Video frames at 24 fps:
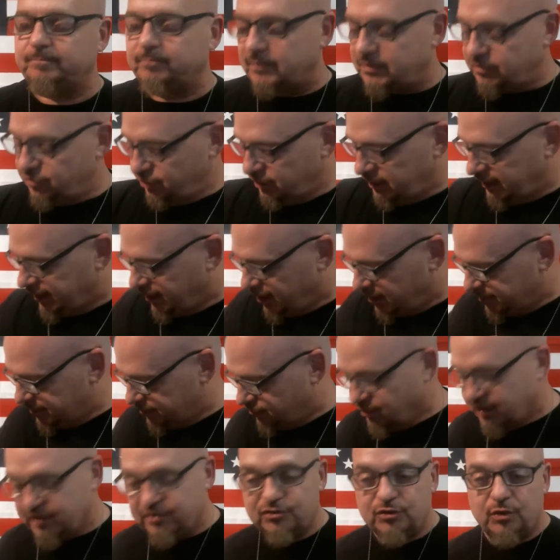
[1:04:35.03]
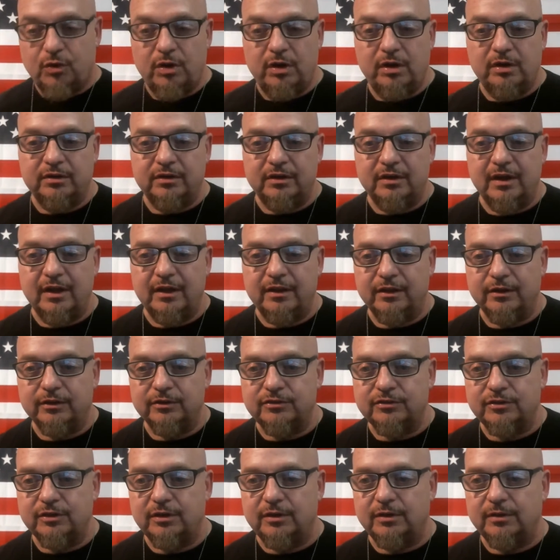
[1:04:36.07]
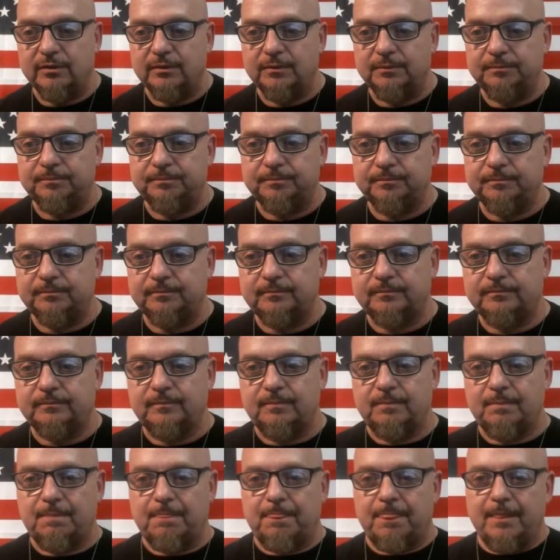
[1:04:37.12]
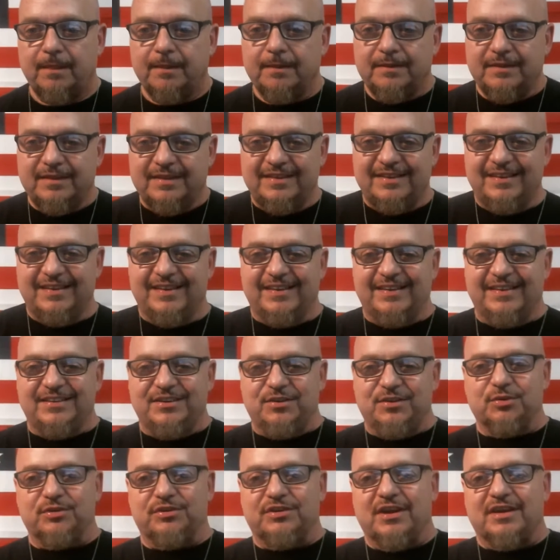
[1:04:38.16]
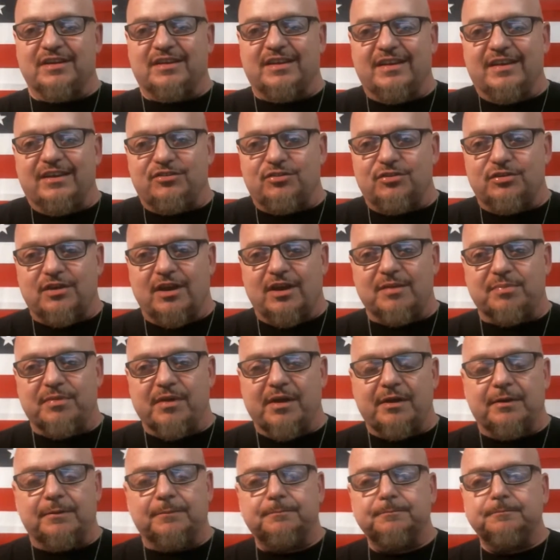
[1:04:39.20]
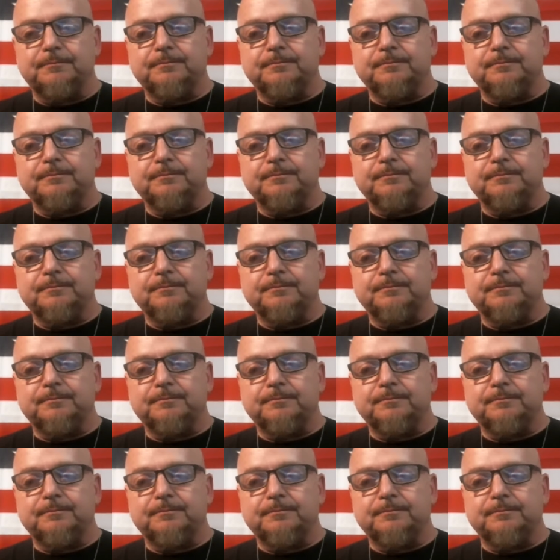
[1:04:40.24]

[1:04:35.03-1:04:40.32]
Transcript: She did help me change the oil today, though, so you were ducking as you typed that.